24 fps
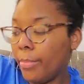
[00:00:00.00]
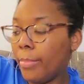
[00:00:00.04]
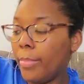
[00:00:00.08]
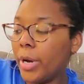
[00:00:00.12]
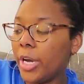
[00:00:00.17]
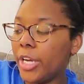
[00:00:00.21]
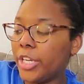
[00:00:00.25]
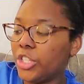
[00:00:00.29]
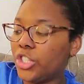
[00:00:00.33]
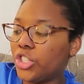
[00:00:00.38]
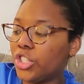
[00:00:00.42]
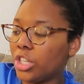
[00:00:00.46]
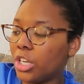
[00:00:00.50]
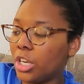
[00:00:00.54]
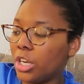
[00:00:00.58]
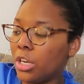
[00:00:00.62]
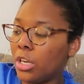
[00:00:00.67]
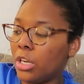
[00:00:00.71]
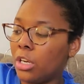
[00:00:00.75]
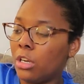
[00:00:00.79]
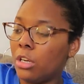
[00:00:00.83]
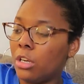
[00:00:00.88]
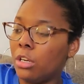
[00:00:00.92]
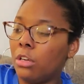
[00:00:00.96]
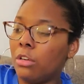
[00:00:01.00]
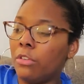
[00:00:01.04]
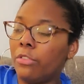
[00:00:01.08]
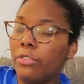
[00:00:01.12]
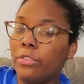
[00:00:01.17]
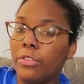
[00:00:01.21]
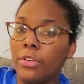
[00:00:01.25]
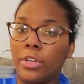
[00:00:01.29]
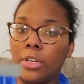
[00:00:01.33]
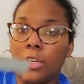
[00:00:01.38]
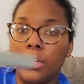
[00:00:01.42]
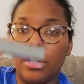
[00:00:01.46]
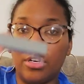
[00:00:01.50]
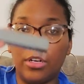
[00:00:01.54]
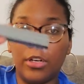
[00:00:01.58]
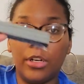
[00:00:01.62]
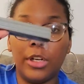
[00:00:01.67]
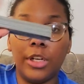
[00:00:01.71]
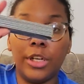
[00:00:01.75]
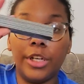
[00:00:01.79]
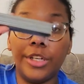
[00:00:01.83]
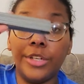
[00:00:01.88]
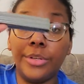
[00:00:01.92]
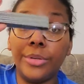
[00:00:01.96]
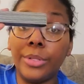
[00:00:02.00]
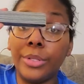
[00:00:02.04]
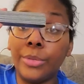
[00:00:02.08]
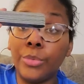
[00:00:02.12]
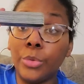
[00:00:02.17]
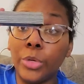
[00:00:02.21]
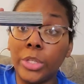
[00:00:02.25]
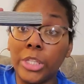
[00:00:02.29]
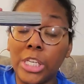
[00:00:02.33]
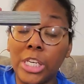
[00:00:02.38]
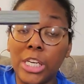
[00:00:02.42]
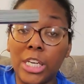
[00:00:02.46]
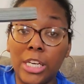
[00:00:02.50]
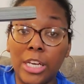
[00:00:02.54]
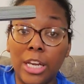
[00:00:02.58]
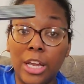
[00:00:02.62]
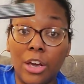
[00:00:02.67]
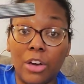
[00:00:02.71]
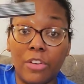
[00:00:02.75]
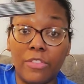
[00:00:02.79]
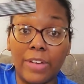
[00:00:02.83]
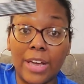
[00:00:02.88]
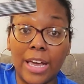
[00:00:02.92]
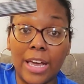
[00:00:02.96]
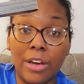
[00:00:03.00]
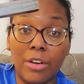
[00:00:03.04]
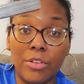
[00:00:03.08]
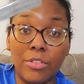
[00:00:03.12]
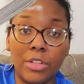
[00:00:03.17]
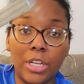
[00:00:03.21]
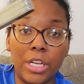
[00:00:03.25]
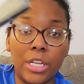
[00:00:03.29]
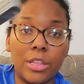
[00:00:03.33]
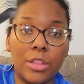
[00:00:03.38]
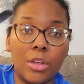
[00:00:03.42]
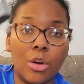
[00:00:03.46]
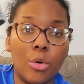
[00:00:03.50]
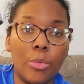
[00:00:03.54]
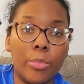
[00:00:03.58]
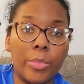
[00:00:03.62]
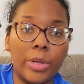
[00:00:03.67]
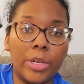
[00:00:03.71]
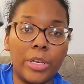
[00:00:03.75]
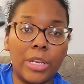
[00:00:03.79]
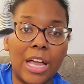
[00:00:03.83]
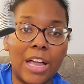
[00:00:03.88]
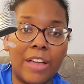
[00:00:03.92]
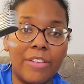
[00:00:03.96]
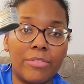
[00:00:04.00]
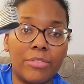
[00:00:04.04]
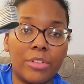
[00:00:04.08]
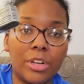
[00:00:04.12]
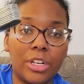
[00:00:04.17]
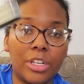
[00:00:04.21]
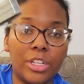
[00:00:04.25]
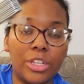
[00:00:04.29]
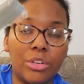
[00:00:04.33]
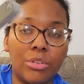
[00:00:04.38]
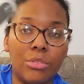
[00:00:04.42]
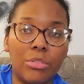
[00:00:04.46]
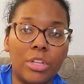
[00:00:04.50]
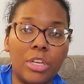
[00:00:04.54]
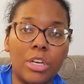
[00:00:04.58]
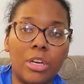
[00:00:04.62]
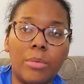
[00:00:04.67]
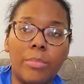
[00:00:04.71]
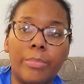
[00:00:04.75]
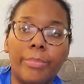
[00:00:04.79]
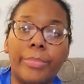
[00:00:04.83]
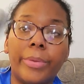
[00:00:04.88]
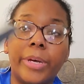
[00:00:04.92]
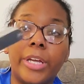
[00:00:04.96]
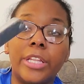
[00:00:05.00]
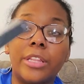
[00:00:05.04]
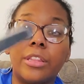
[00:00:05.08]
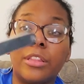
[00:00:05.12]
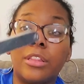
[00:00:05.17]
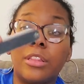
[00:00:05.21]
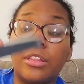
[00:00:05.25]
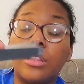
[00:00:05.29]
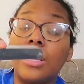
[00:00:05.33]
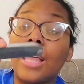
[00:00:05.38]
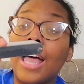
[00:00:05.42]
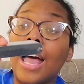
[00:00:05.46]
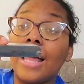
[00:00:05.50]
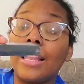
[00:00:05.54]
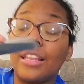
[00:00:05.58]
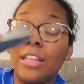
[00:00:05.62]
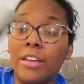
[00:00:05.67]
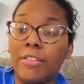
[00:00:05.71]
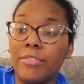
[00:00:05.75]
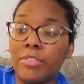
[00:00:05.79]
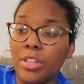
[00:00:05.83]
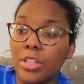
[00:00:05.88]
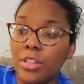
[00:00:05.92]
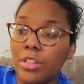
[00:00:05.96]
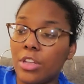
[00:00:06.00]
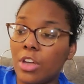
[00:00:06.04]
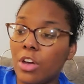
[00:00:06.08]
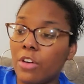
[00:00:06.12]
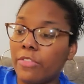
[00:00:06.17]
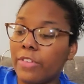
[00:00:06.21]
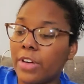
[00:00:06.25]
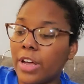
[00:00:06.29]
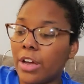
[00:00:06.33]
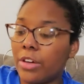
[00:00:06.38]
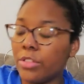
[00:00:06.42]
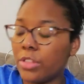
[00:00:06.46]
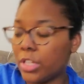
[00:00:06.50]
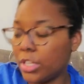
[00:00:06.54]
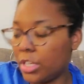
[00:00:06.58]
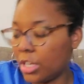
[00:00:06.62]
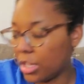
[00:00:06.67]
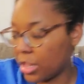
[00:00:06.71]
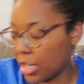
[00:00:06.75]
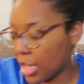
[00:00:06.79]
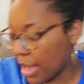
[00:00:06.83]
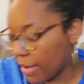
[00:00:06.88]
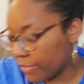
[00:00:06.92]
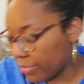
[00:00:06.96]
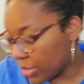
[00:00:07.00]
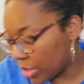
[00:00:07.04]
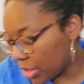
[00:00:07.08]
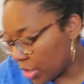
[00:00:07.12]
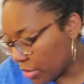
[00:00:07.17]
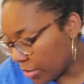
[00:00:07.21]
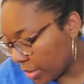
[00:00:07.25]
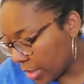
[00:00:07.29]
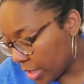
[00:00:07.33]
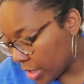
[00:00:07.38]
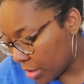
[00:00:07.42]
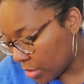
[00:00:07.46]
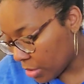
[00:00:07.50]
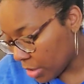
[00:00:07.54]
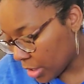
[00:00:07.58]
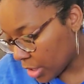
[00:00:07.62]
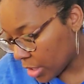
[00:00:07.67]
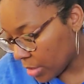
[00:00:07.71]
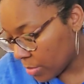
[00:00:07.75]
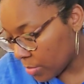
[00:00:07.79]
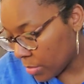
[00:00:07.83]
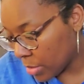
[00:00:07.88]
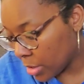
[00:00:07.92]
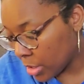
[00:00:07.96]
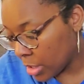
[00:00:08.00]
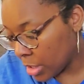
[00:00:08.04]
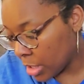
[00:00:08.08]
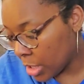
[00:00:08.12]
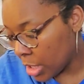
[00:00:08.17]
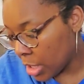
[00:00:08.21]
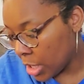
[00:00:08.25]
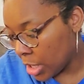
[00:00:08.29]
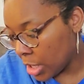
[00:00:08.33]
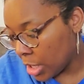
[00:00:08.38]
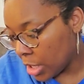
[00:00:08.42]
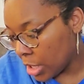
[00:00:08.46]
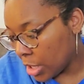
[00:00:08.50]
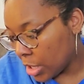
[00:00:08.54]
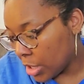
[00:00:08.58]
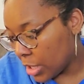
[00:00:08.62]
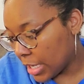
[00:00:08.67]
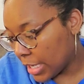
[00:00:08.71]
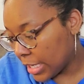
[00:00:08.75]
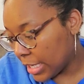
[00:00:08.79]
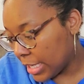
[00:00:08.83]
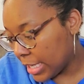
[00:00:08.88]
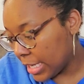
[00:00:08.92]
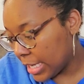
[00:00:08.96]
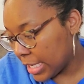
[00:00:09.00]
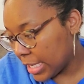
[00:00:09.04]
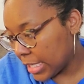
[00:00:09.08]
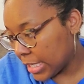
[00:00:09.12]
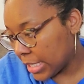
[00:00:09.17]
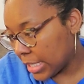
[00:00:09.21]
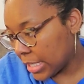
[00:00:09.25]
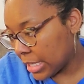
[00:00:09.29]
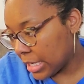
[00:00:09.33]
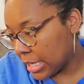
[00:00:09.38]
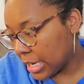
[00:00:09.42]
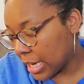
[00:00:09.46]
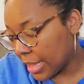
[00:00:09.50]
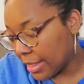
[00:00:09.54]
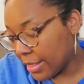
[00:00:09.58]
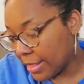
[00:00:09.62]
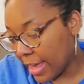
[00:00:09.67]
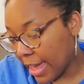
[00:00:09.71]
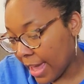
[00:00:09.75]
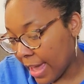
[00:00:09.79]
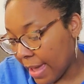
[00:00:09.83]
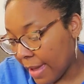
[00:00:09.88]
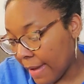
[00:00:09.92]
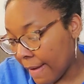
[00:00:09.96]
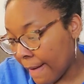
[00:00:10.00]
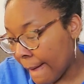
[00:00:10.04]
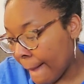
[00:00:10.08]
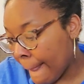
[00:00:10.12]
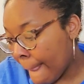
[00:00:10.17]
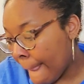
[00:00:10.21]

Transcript: bunch of really good nail files. It's open. I started using them, but I love these nail files. It doesn't have the grit on them. So I can't tell y'all that,